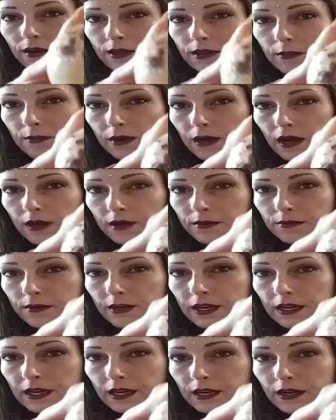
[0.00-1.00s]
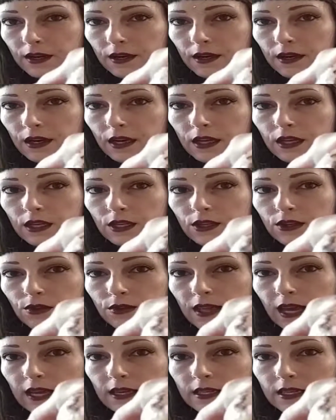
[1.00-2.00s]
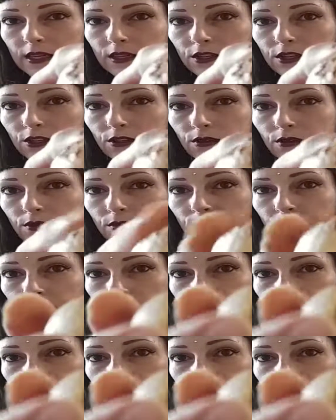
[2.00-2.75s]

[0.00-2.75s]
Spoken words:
the bottom right here. So that tells you that